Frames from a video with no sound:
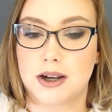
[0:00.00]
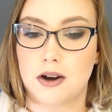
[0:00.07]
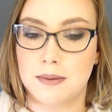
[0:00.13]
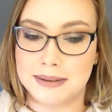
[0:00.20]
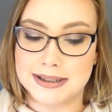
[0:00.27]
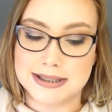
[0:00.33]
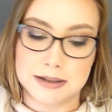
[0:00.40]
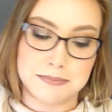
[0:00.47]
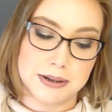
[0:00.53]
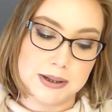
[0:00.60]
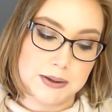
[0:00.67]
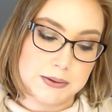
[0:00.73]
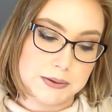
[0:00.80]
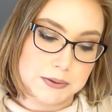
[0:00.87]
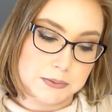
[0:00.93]
Comment down
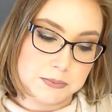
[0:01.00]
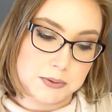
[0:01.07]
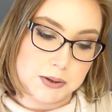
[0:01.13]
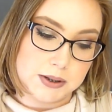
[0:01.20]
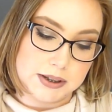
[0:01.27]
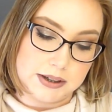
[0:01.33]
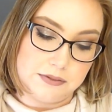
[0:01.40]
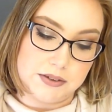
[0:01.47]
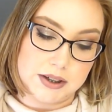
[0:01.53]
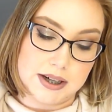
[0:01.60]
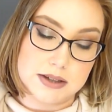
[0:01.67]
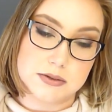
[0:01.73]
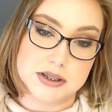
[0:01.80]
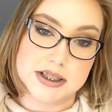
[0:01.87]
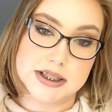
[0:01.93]
below what if you
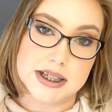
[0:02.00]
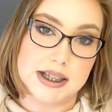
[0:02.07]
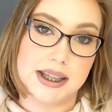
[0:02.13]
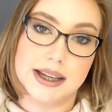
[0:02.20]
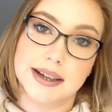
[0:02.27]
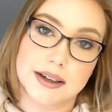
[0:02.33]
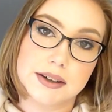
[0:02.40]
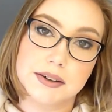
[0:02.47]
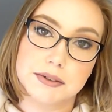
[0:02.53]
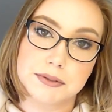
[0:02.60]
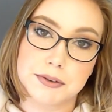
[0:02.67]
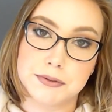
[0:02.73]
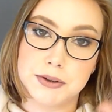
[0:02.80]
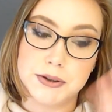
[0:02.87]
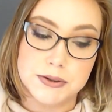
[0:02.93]
guys want to see, like,
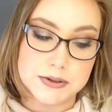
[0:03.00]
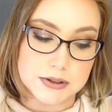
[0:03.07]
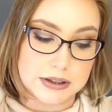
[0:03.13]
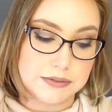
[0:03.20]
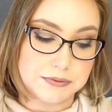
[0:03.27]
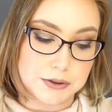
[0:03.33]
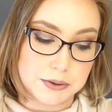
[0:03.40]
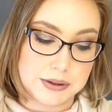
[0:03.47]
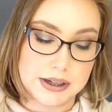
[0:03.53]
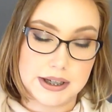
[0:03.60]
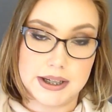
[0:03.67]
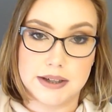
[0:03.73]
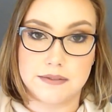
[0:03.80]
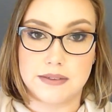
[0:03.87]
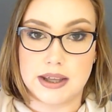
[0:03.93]
reviews or info on
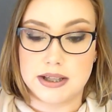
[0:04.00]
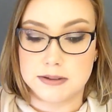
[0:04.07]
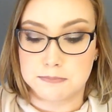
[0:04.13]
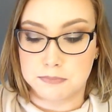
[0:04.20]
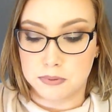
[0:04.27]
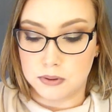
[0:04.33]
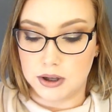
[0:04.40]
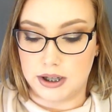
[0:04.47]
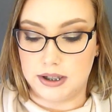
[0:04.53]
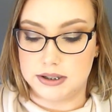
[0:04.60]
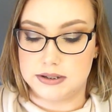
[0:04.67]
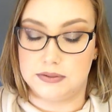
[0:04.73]
any of these products.